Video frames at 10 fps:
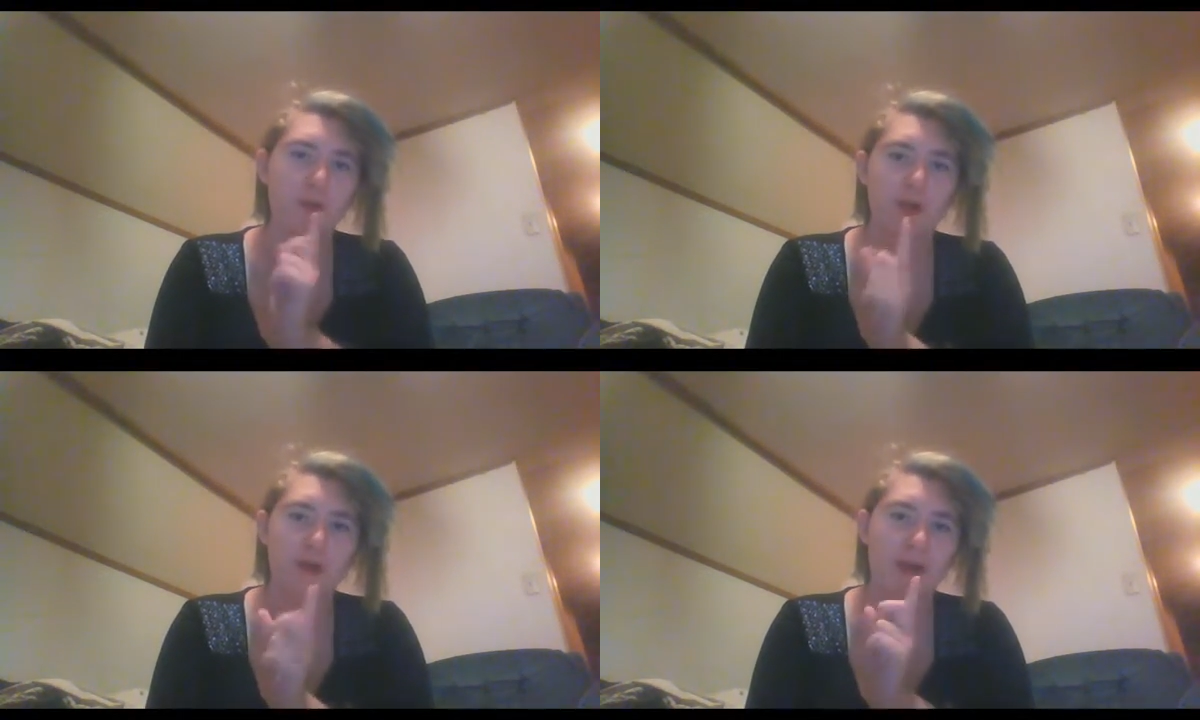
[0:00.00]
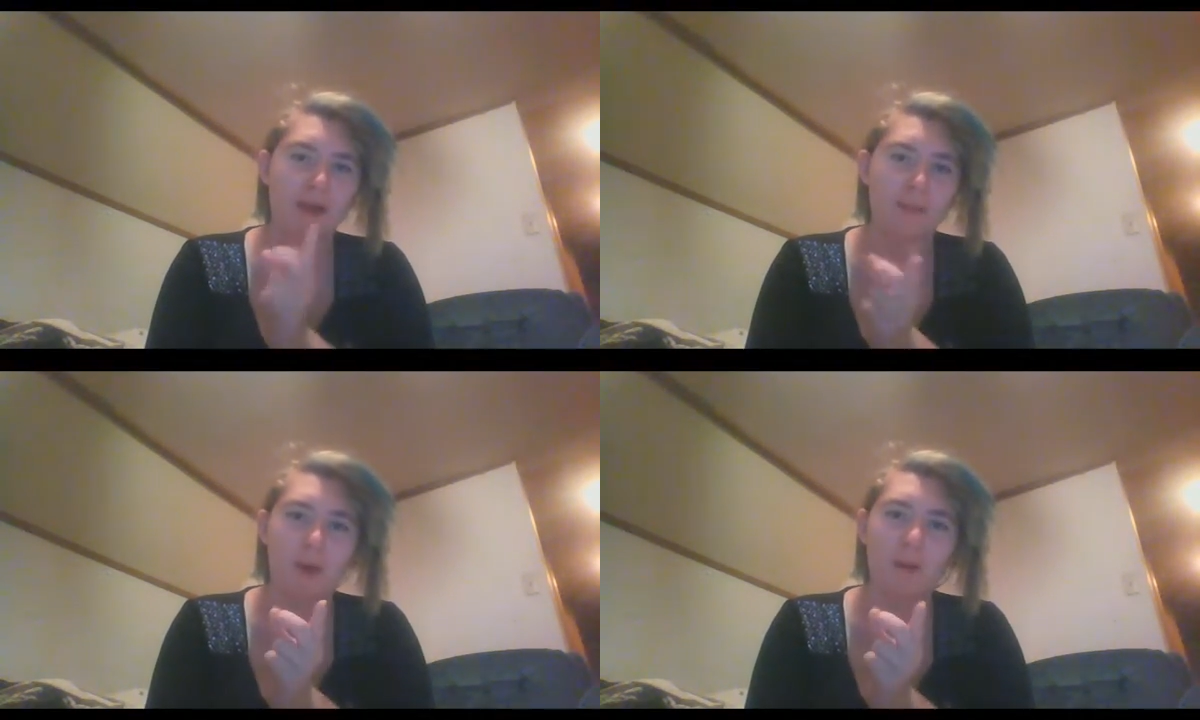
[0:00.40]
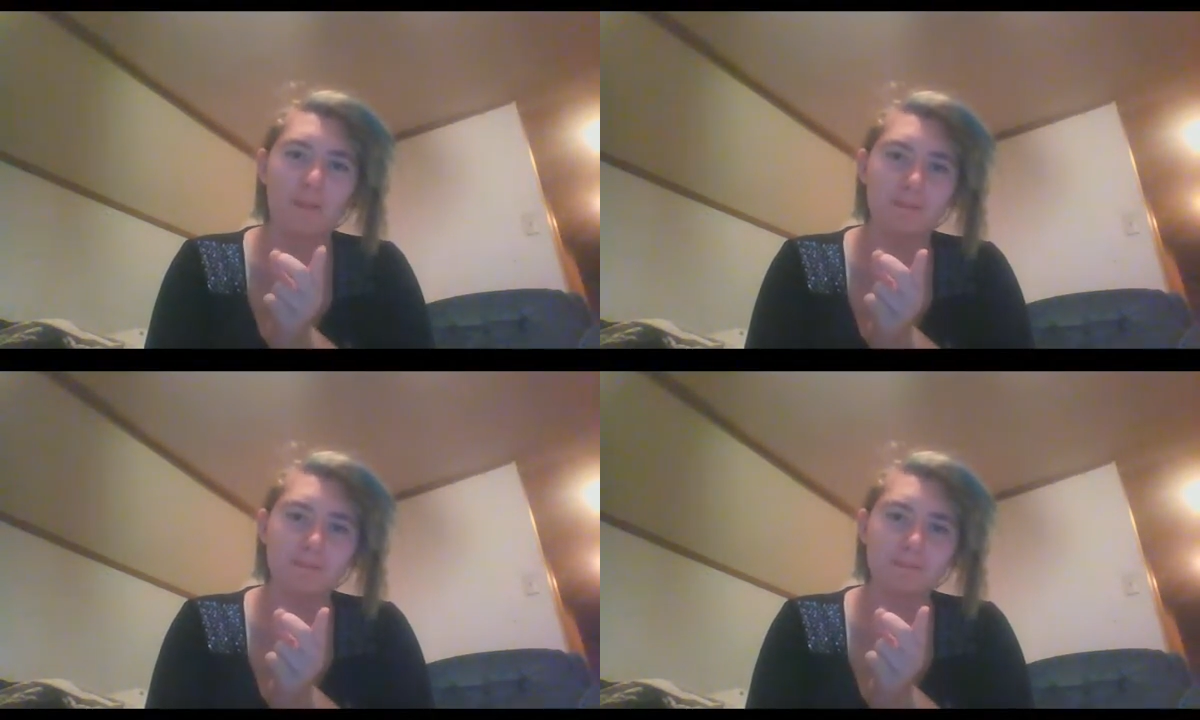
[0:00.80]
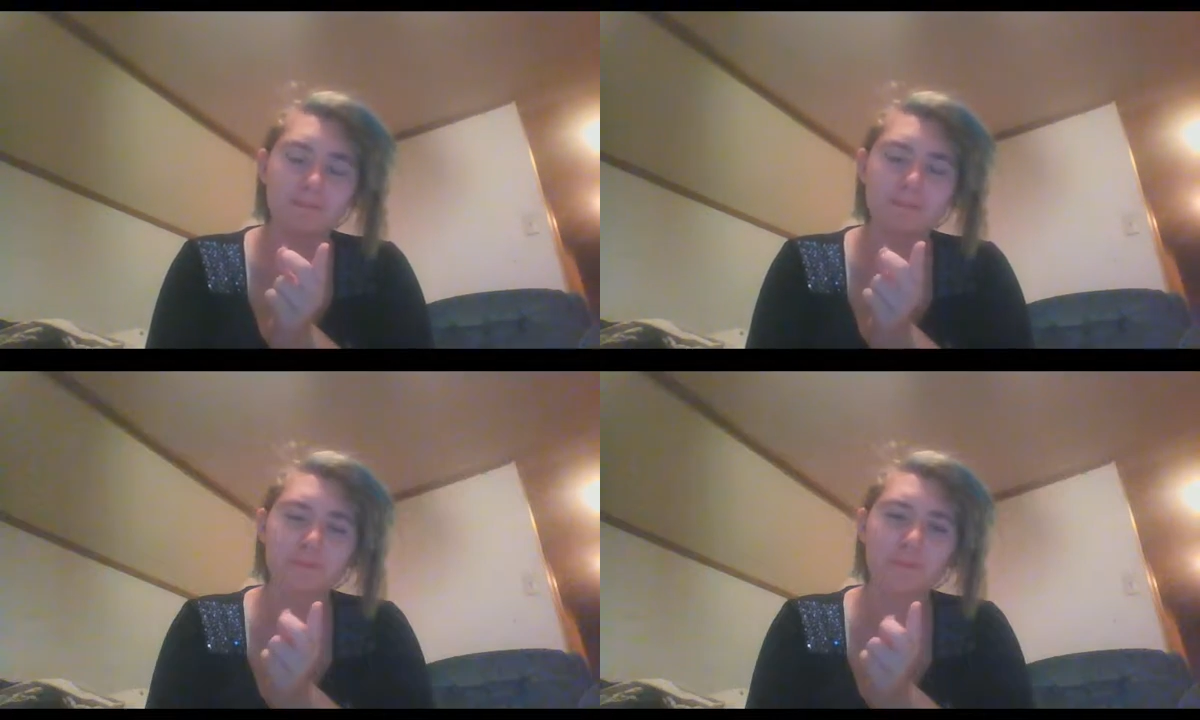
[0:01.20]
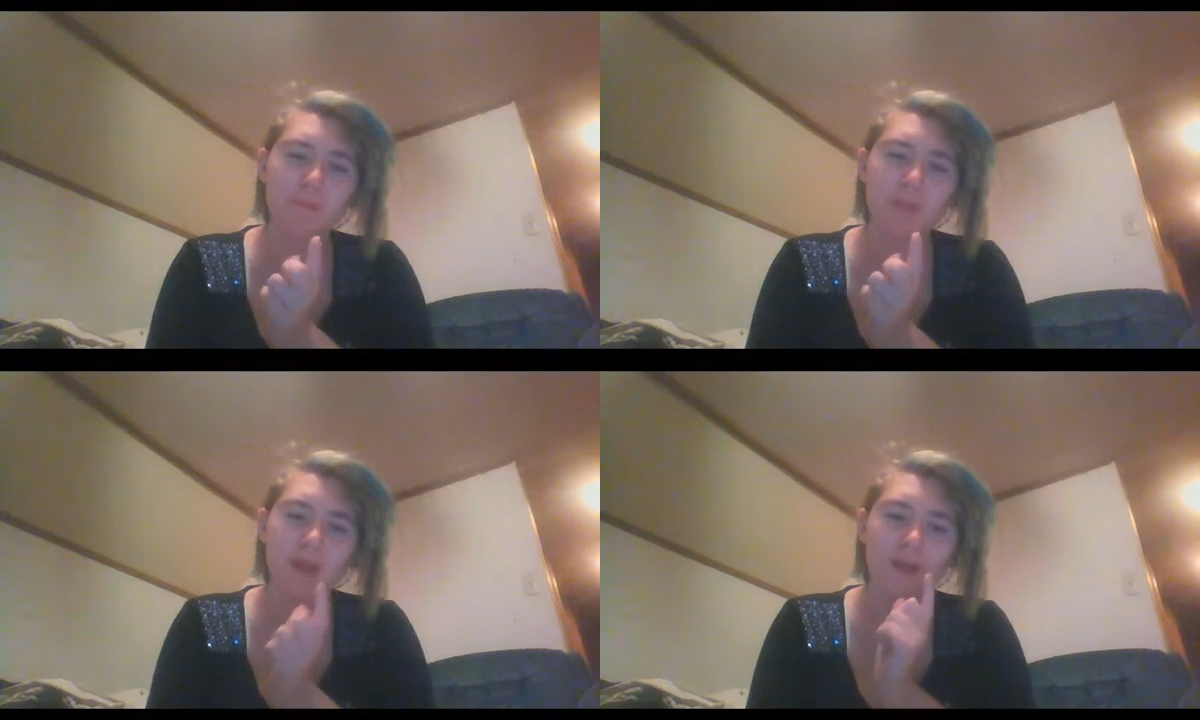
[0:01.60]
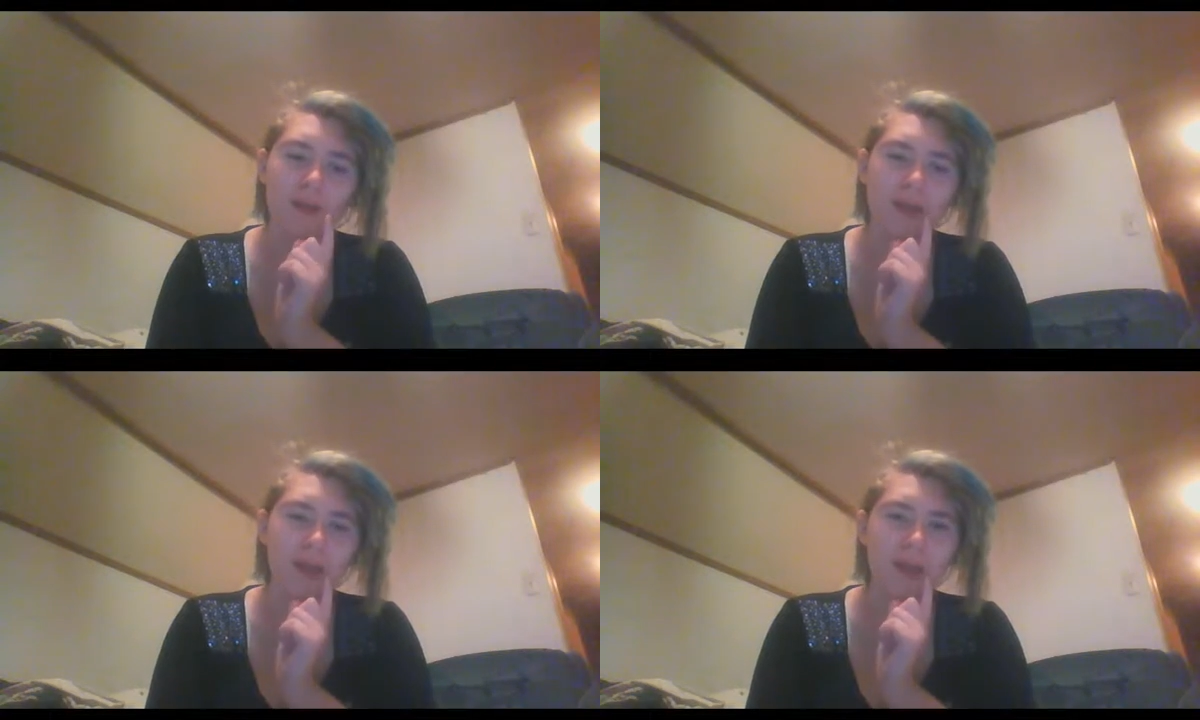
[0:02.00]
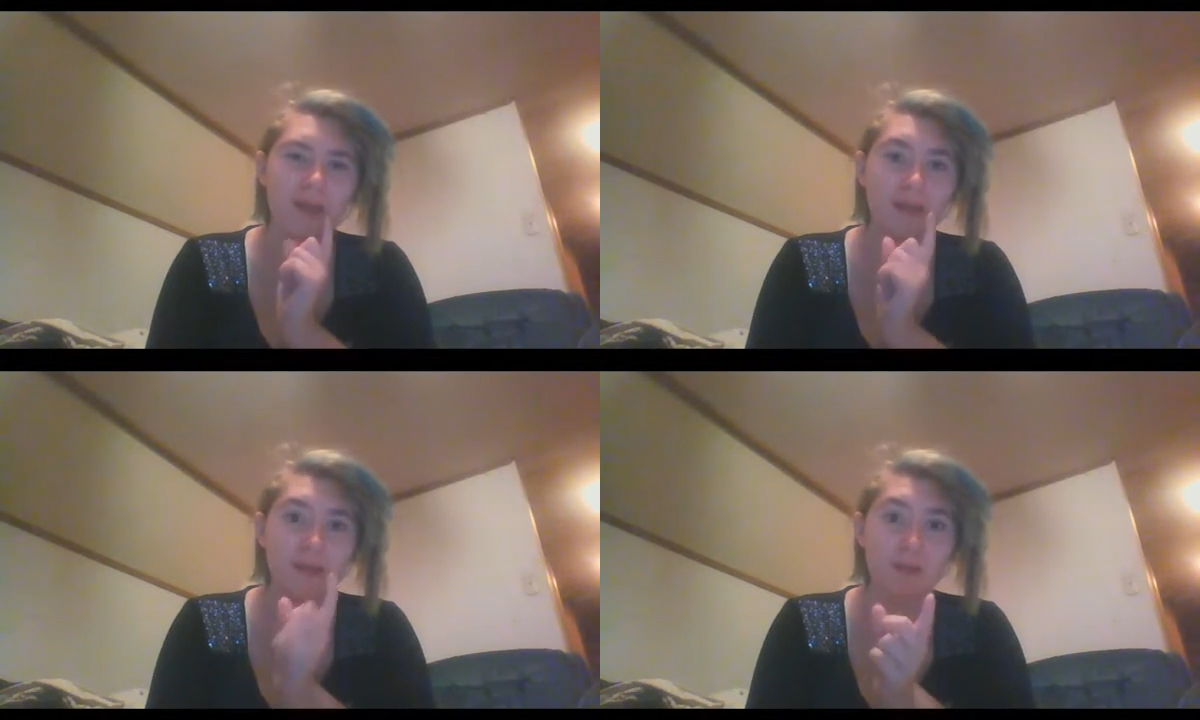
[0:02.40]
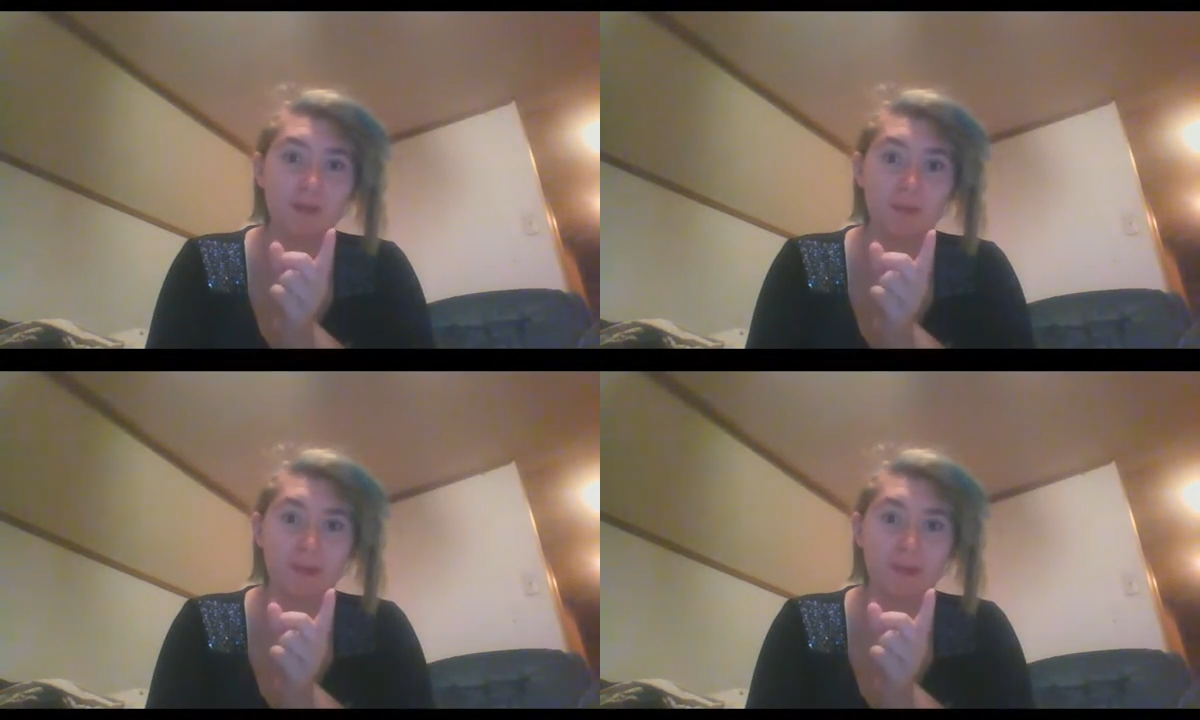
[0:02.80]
had a mom. And it killed me.